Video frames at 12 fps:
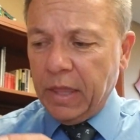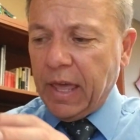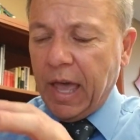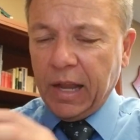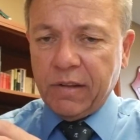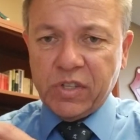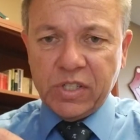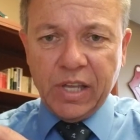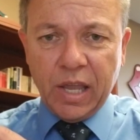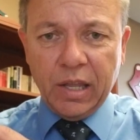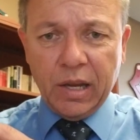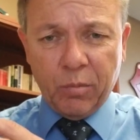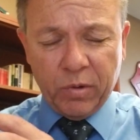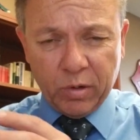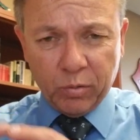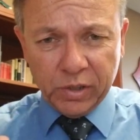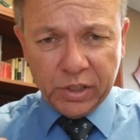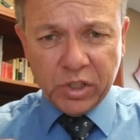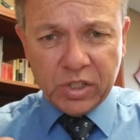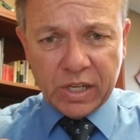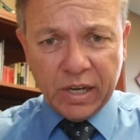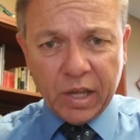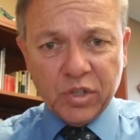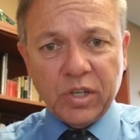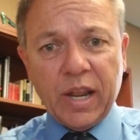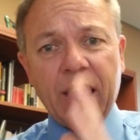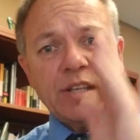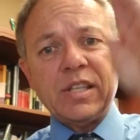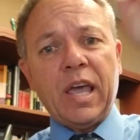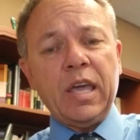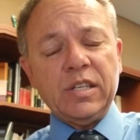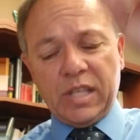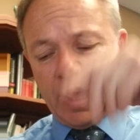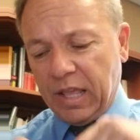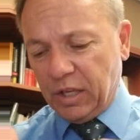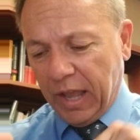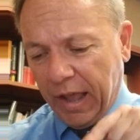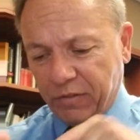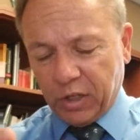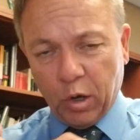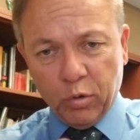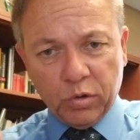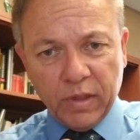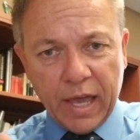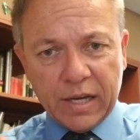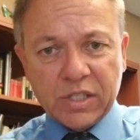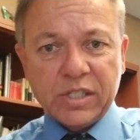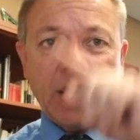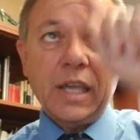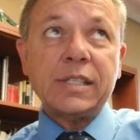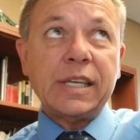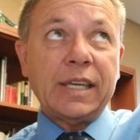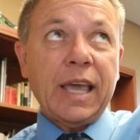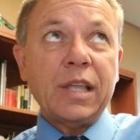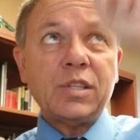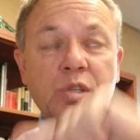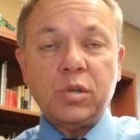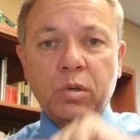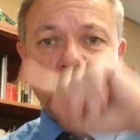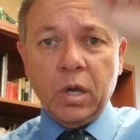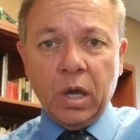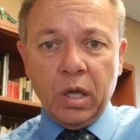The head of state with a religious connection has that is that you have to go through the head of state to get to